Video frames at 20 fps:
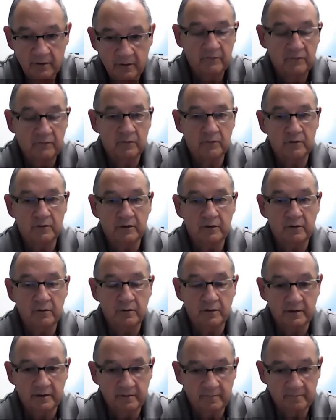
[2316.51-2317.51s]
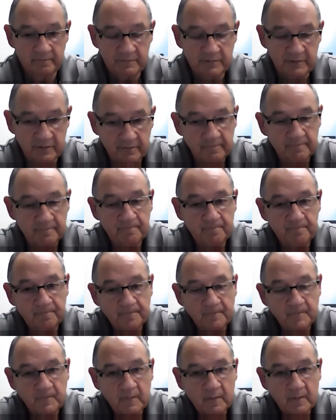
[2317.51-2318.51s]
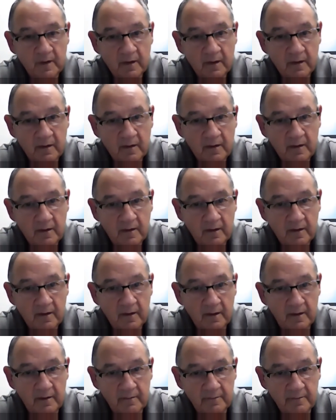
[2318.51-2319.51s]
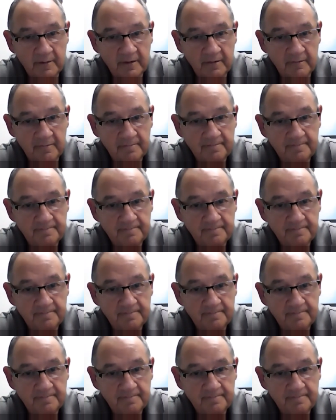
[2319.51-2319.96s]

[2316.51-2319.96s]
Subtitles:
wherever we're going. So I'm done.